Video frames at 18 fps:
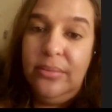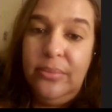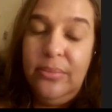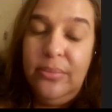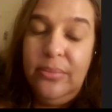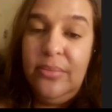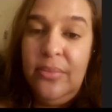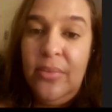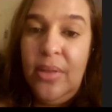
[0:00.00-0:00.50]

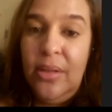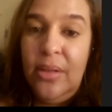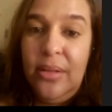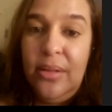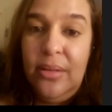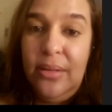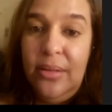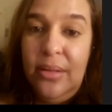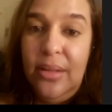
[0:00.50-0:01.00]

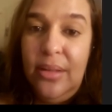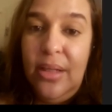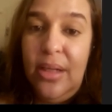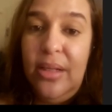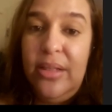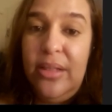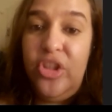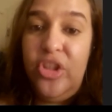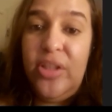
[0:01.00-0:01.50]
And
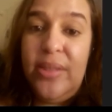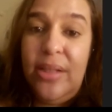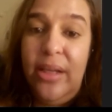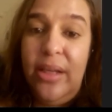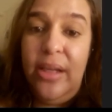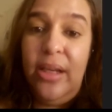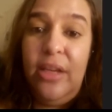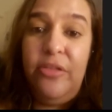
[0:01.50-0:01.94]
it's just like